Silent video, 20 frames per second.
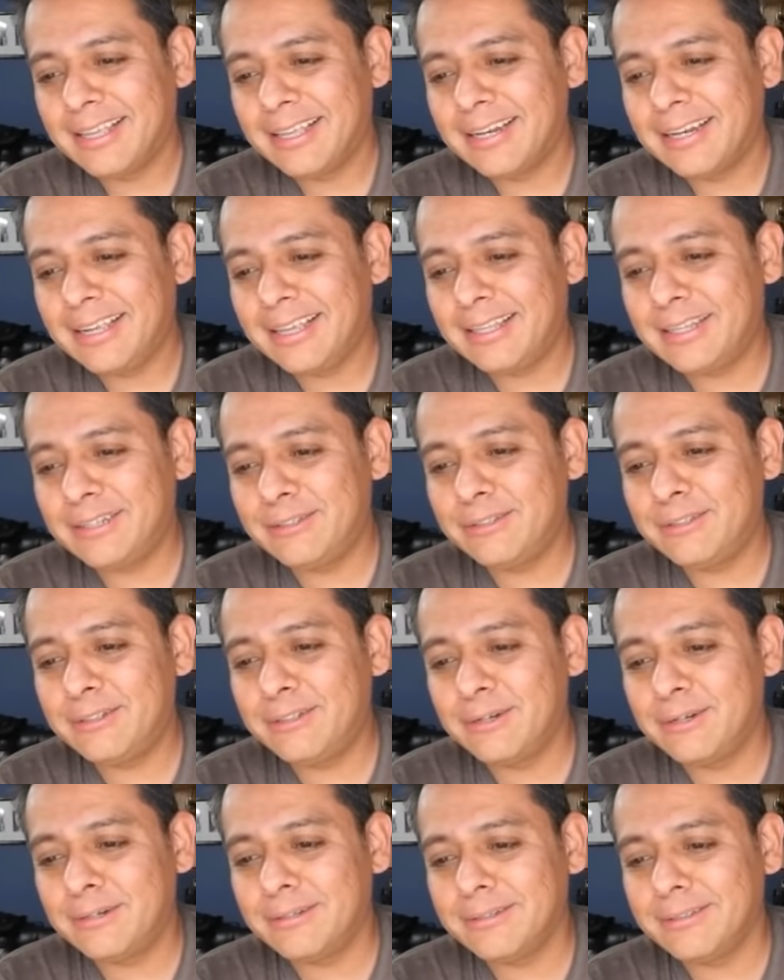Like, there's
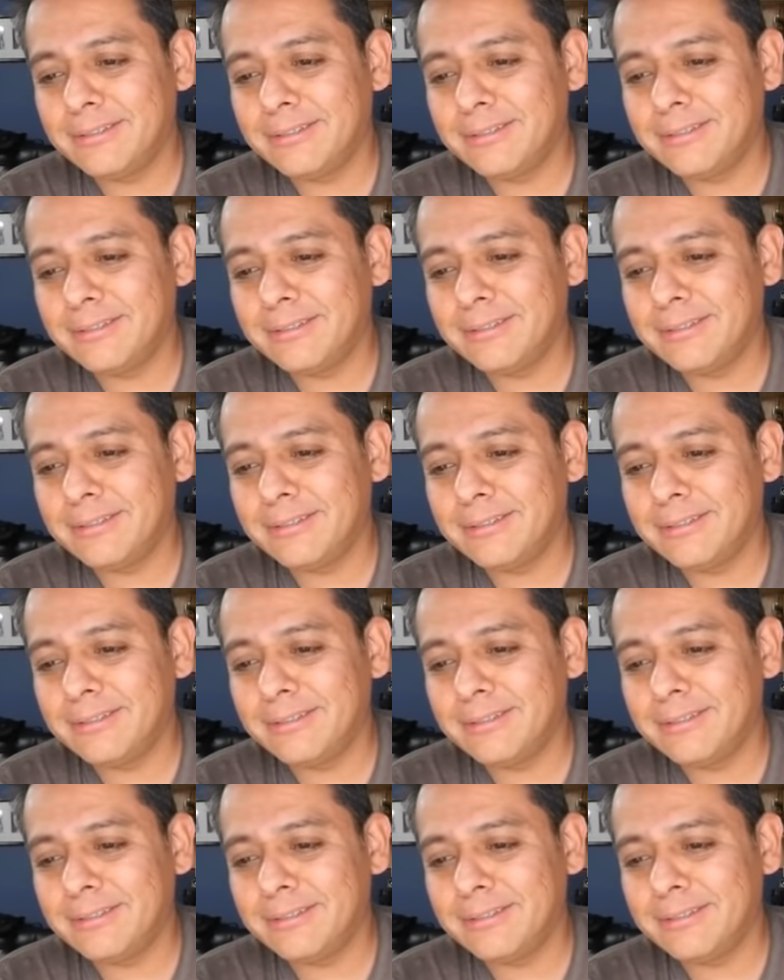no...
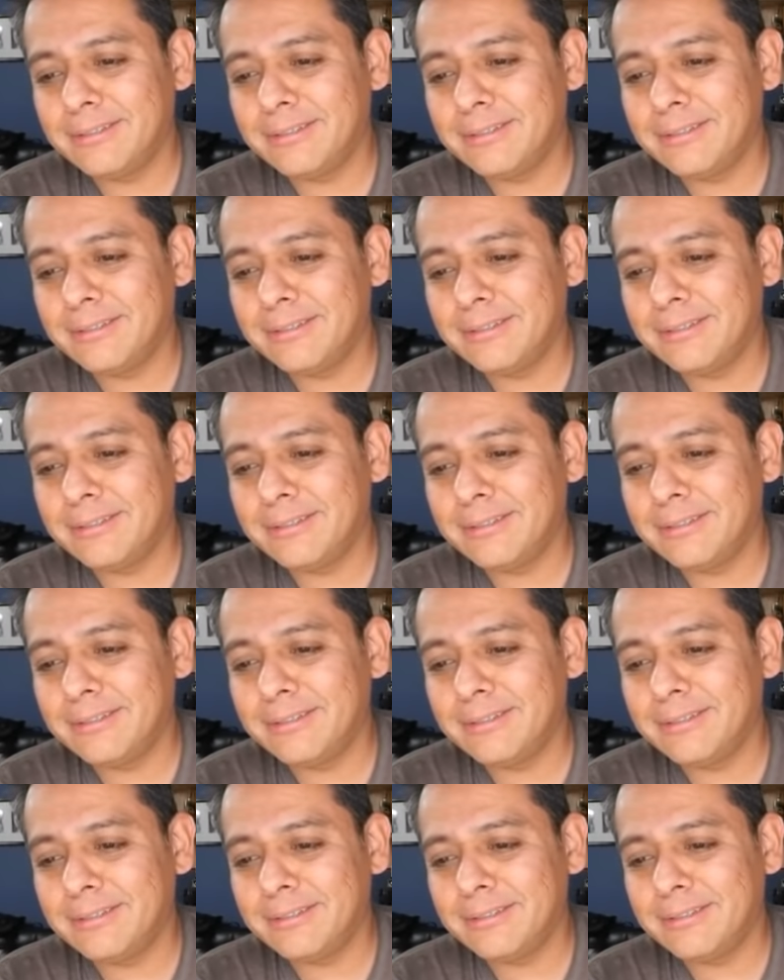
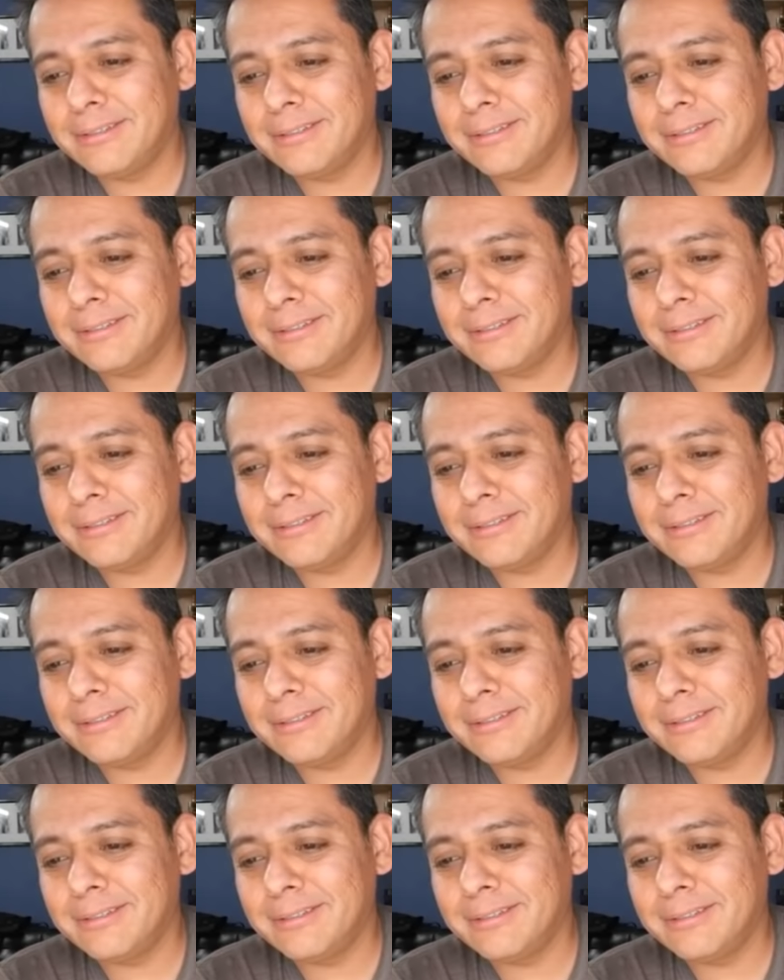That's